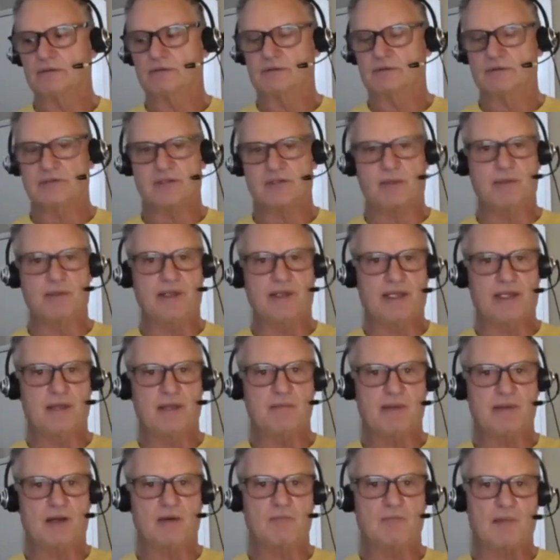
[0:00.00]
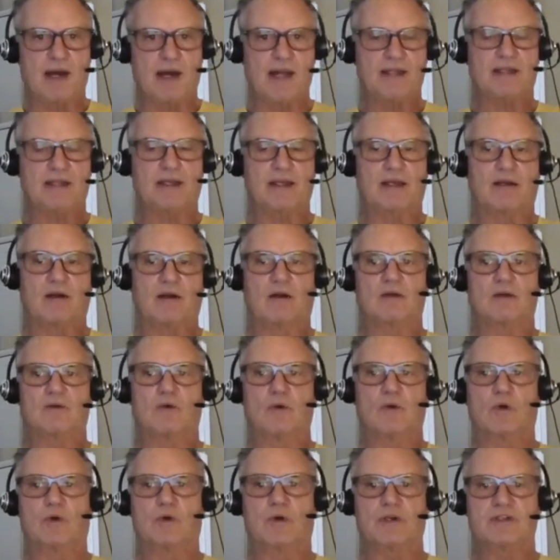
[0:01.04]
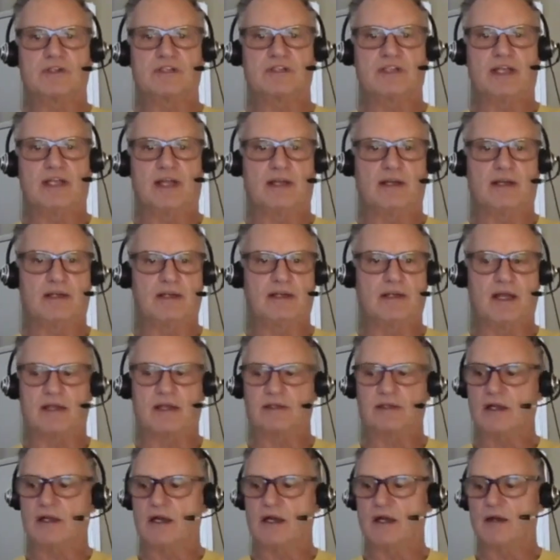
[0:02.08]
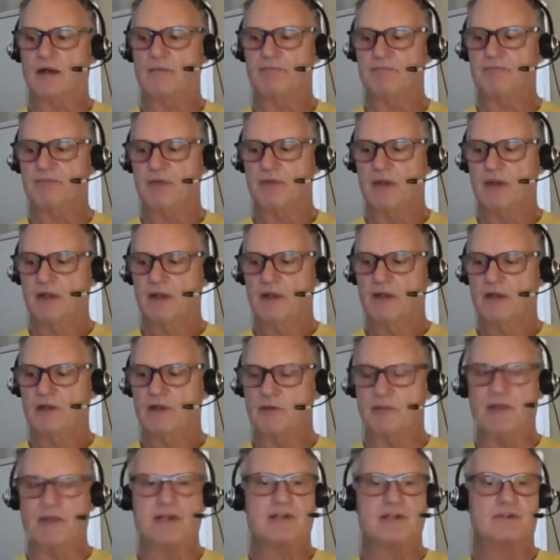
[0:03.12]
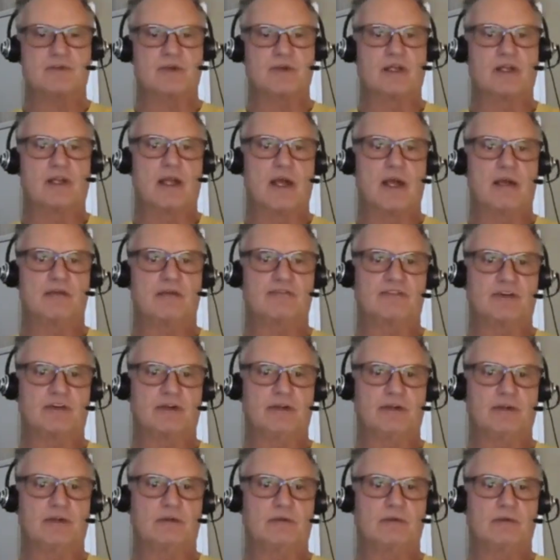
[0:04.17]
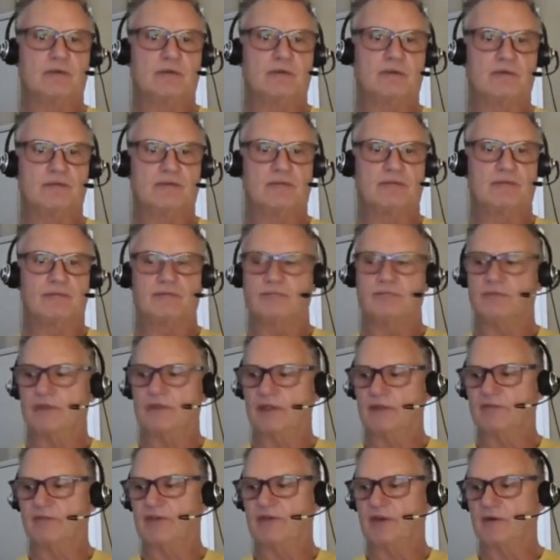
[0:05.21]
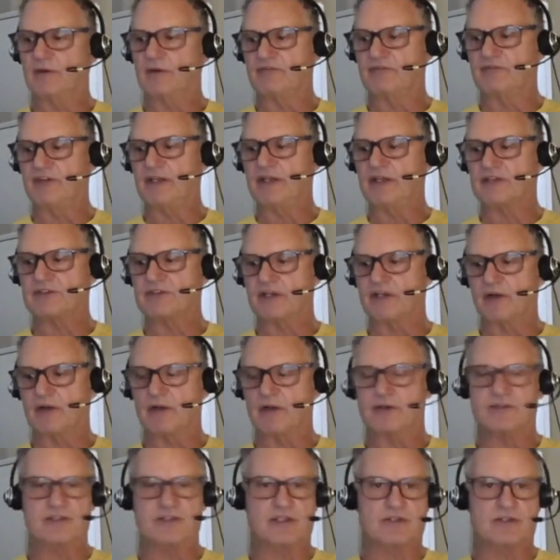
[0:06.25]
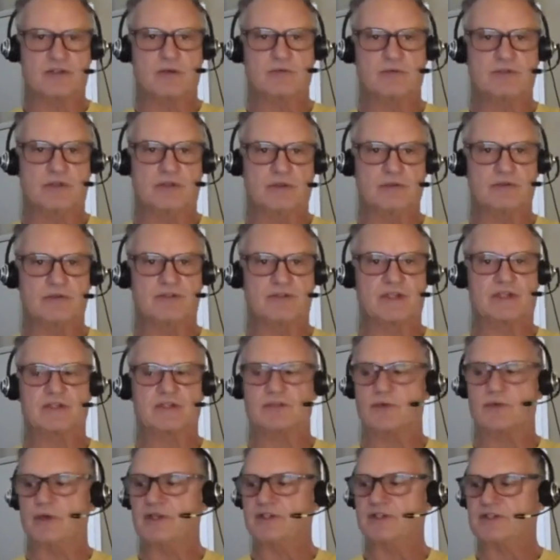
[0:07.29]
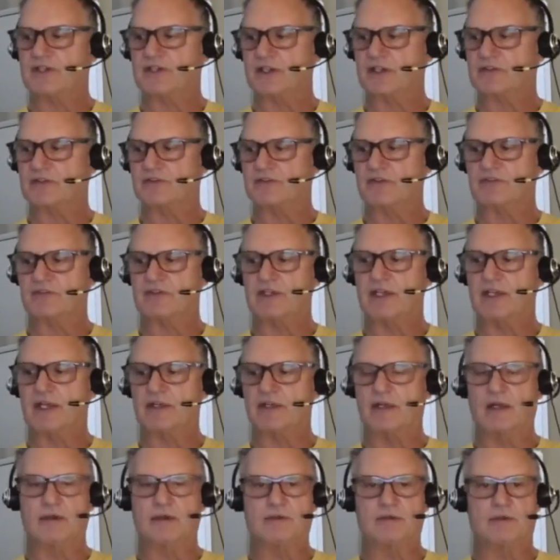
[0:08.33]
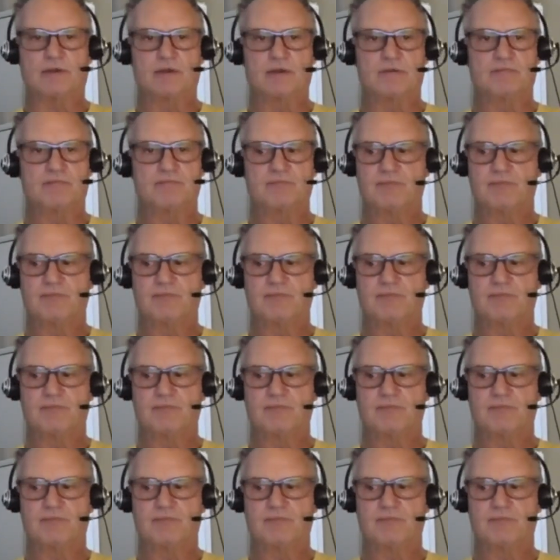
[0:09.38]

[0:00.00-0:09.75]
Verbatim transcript: send me an email, Mike at hardcore christianity dot com. The ministry line for you who you live here in the Phoenix area, six oh two, six three six, five eight hundred.